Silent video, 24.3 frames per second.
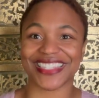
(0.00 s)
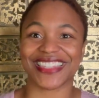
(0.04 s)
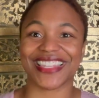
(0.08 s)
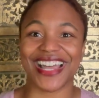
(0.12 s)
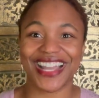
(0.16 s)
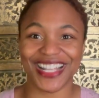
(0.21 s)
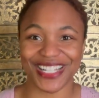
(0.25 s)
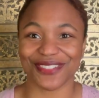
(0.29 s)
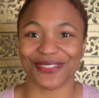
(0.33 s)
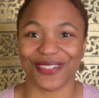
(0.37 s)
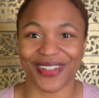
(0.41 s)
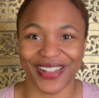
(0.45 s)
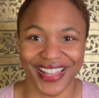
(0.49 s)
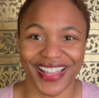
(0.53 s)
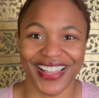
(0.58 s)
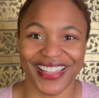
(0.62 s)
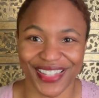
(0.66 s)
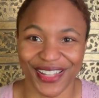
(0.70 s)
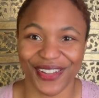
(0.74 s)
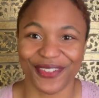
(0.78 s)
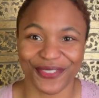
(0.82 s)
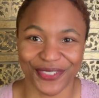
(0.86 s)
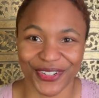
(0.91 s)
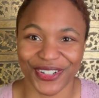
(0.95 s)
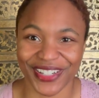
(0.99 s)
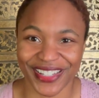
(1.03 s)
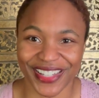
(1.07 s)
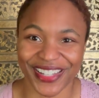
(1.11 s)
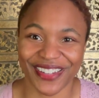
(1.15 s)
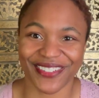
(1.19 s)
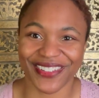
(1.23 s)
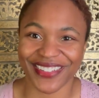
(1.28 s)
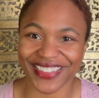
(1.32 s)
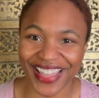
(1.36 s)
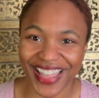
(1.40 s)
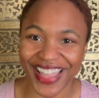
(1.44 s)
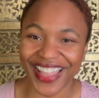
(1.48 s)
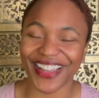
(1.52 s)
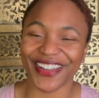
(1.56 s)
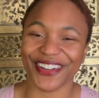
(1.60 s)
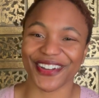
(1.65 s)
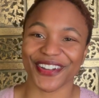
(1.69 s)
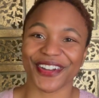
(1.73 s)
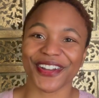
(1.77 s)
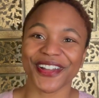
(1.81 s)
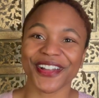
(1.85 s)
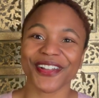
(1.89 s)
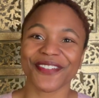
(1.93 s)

That's why I love working with anger,